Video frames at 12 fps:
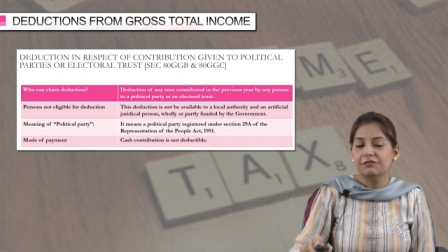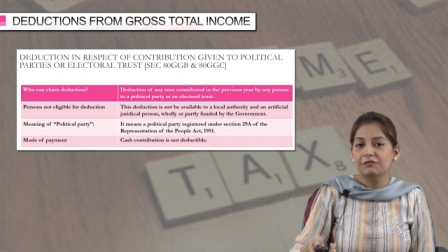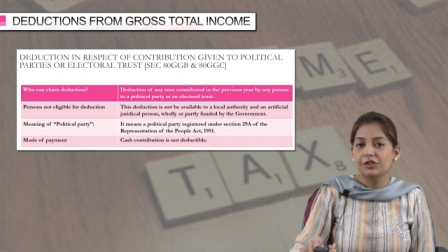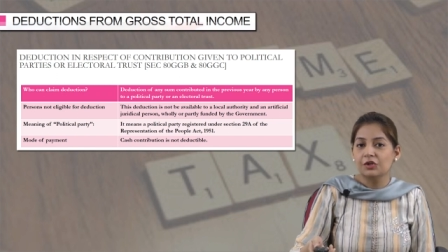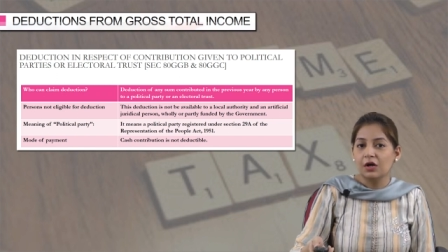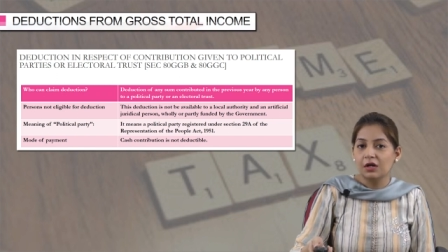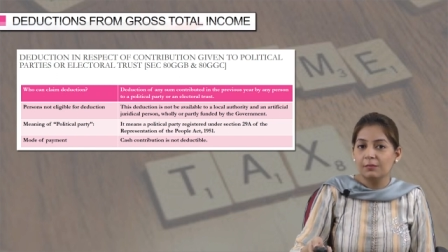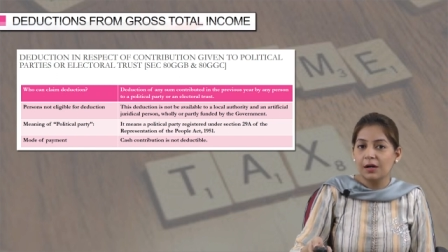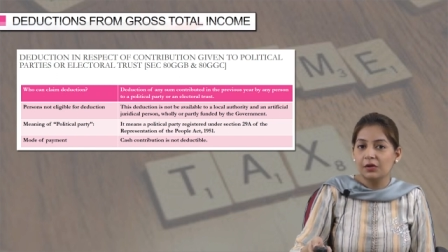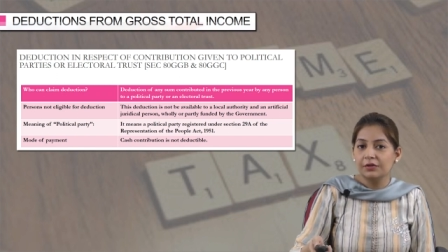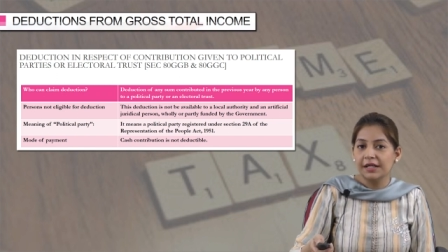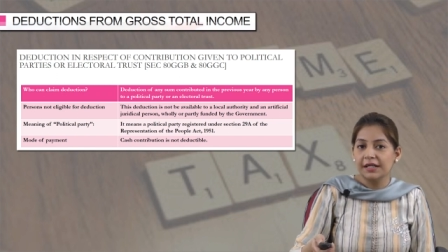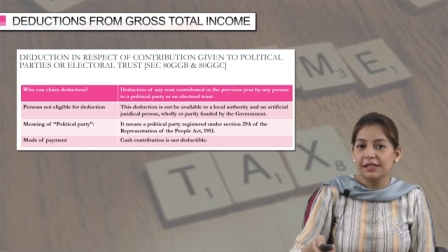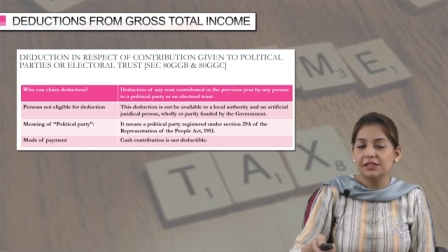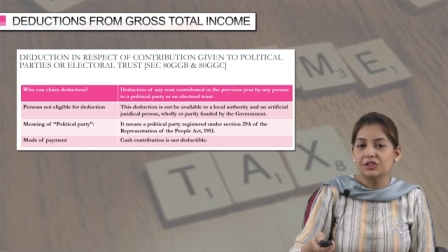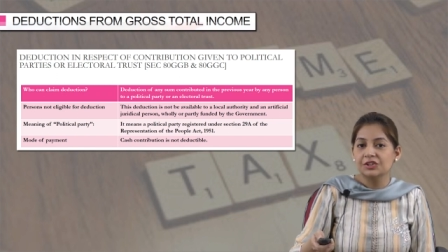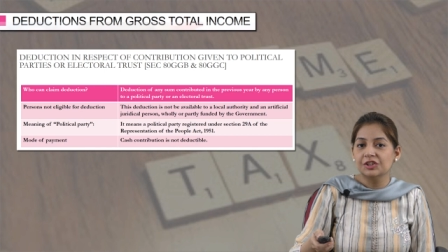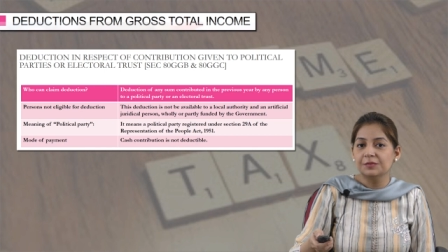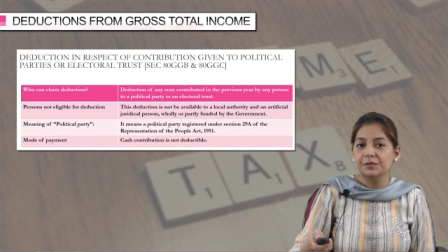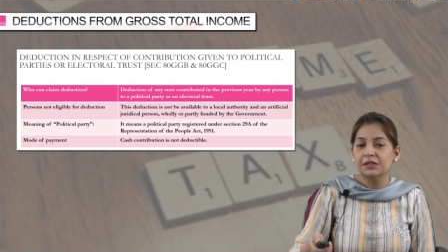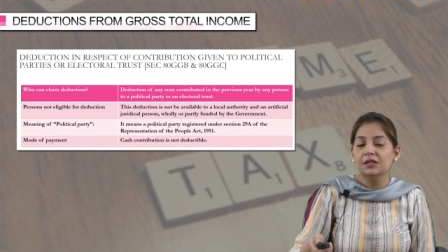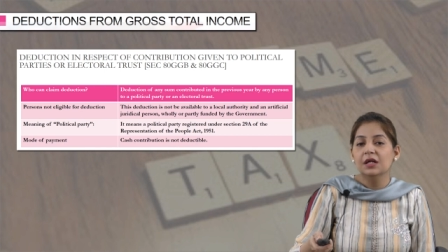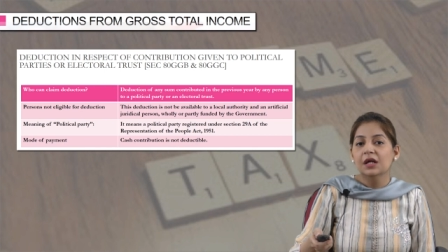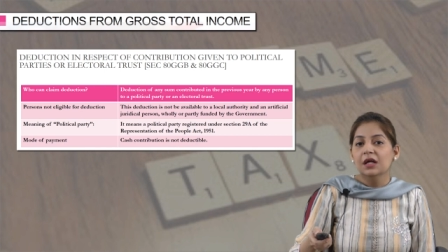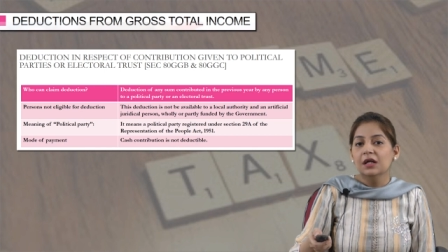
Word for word: When we talk about 80GGB,